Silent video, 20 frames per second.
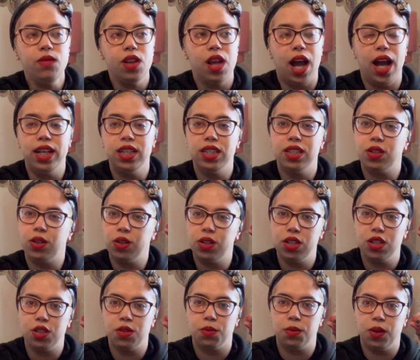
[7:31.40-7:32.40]
I did all
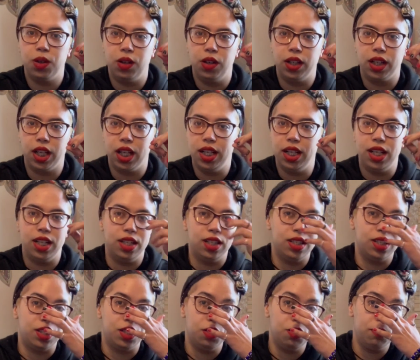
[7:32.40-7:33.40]
this work, and then
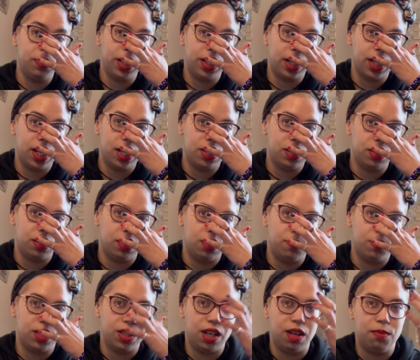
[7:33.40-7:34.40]
this new medication
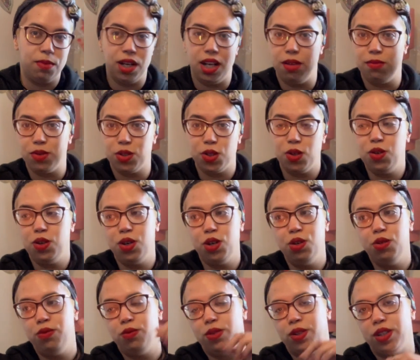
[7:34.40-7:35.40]
comes up, and I'm so
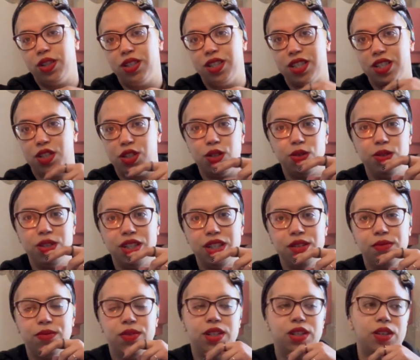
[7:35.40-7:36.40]
hopeful because it's so
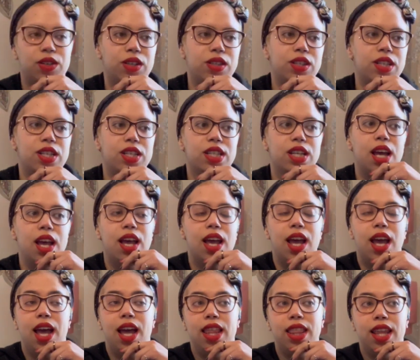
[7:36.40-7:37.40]
different and all this.
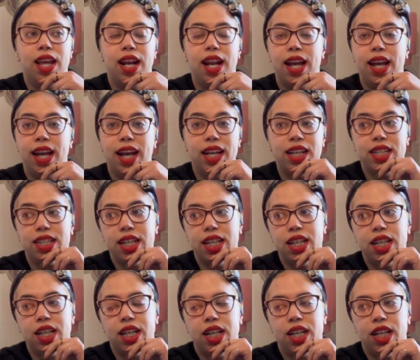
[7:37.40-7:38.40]
And then I, I
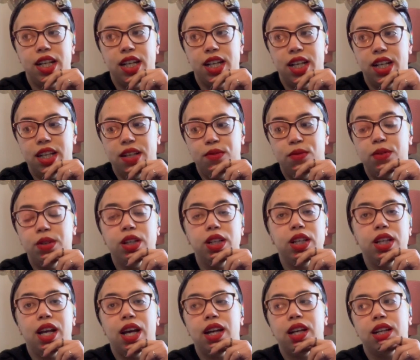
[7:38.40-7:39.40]
take it, and, and it really
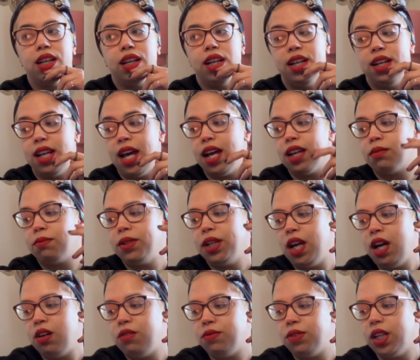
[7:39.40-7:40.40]
knocked, it knocked me
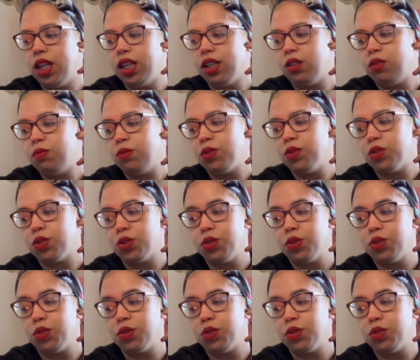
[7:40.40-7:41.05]
out for like almost